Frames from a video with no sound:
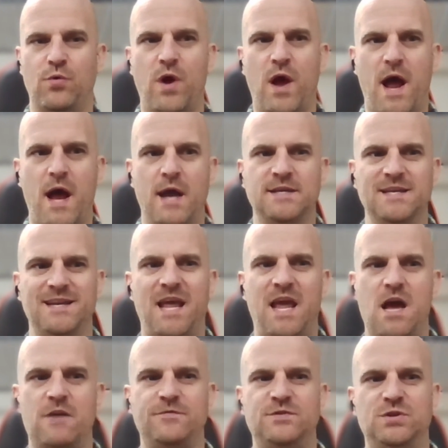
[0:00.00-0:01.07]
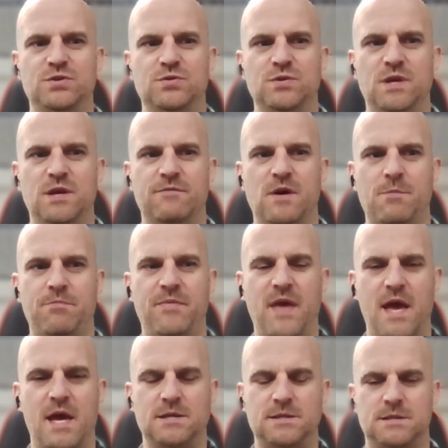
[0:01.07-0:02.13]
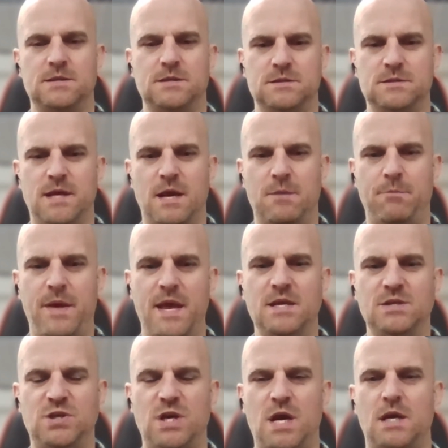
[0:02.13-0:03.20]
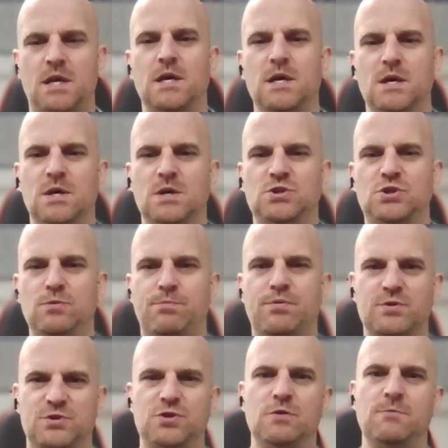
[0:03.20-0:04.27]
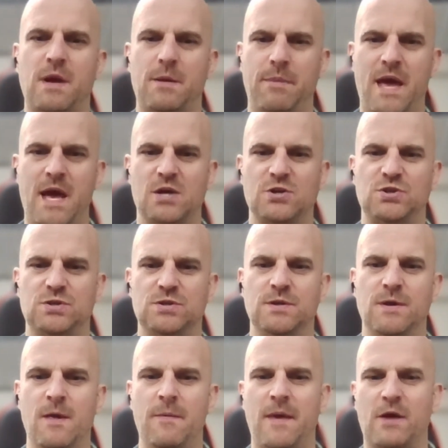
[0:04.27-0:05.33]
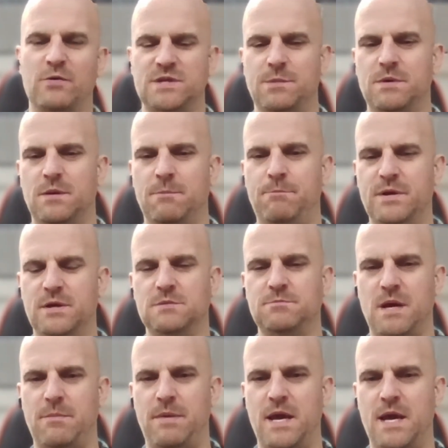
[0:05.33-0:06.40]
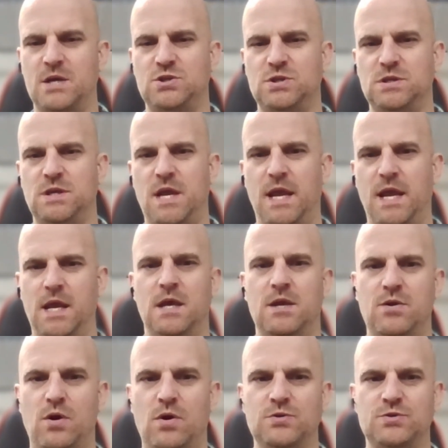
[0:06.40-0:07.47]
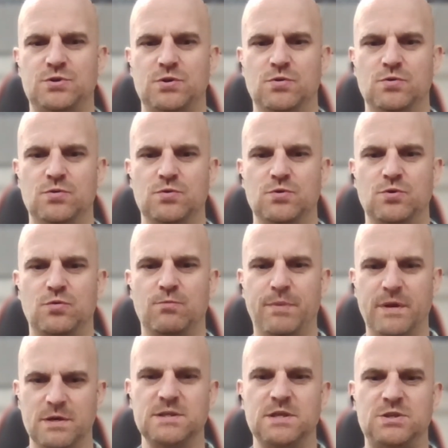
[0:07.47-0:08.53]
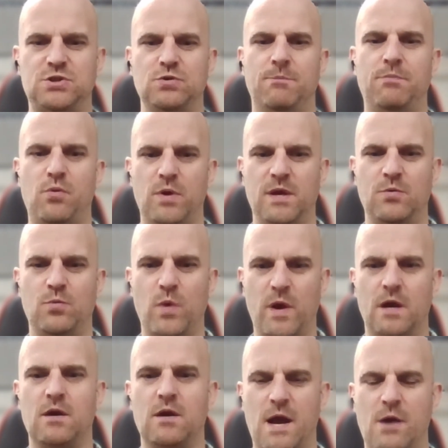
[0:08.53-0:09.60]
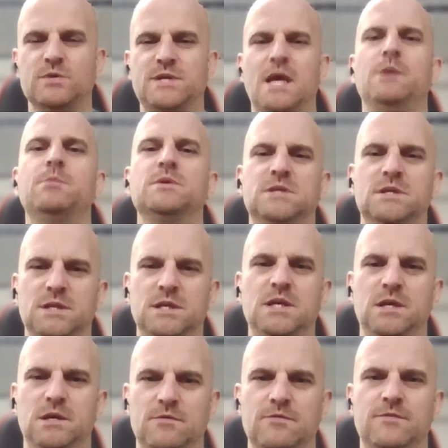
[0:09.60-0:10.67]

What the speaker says: I didn't have to give up that paycheck to pursue my passion. I was able to build my passion and also build it to a point where I was able to leave